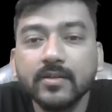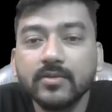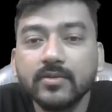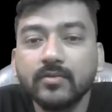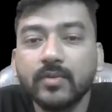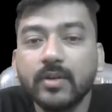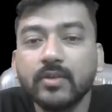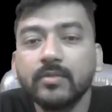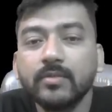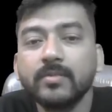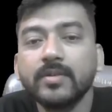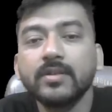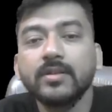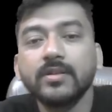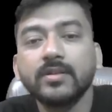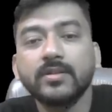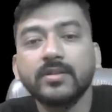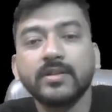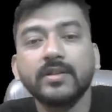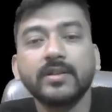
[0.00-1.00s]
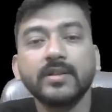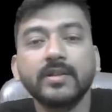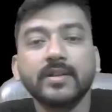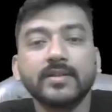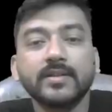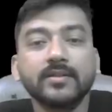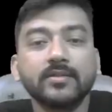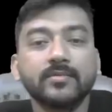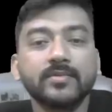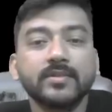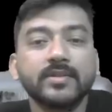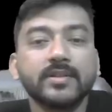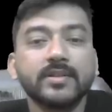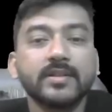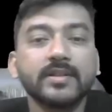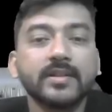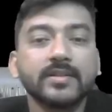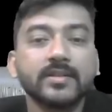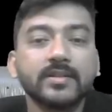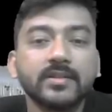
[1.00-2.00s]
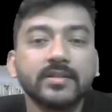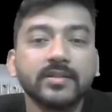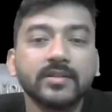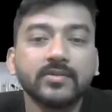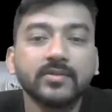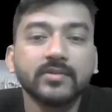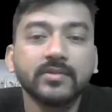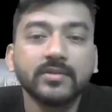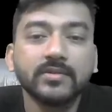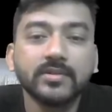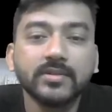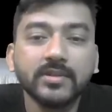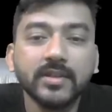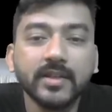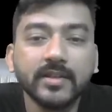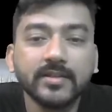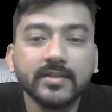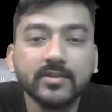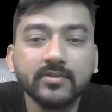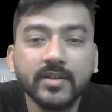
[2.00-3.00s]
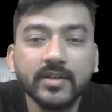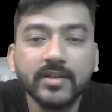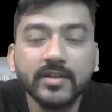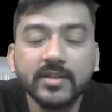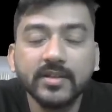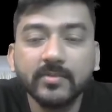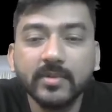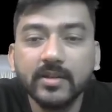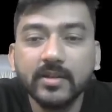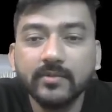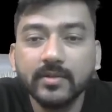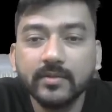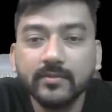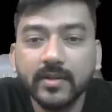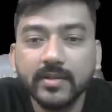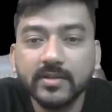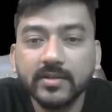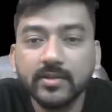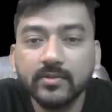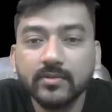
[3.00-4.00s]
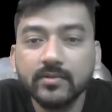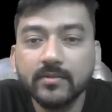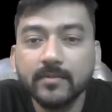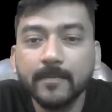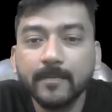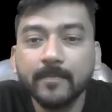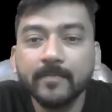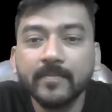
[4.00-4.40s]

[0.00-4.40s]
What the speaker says: So what will be the integration of this integration? So this is x square is nothing but even function,